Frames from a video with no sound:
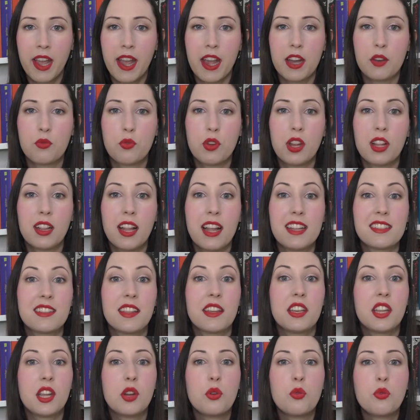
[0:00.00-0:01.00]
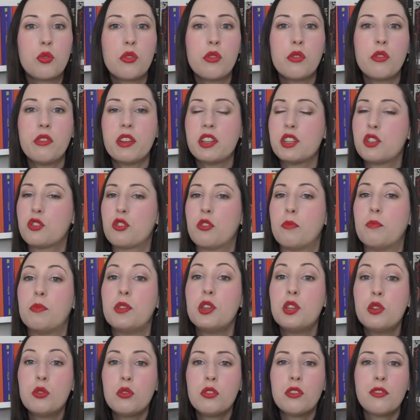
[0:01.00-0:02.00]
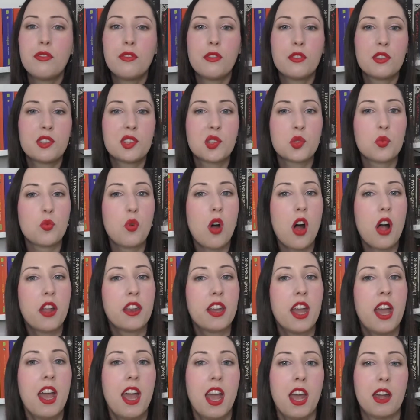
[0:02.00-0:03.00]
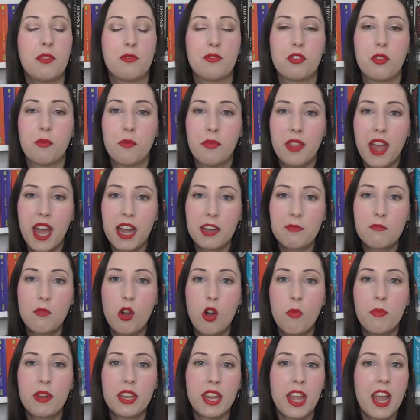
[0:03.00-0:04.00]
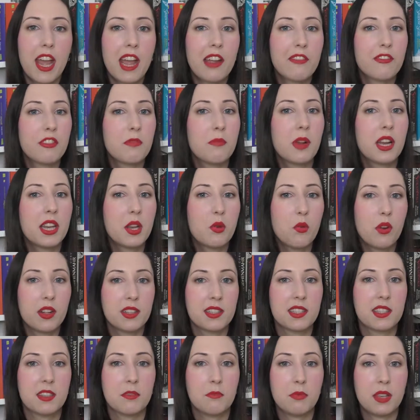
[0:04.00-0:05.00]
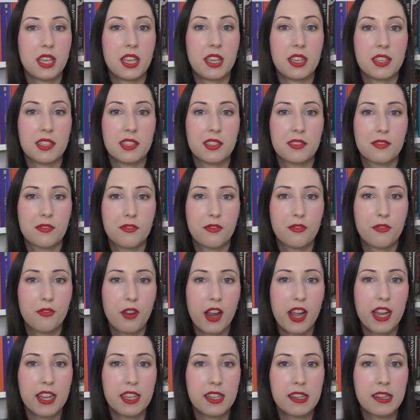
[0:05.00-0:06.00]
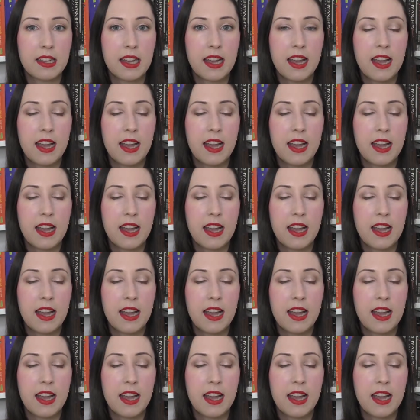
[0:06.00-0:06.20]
and realizes that he grew into a beautiful swan, and from that moment everybody wants to be his friend.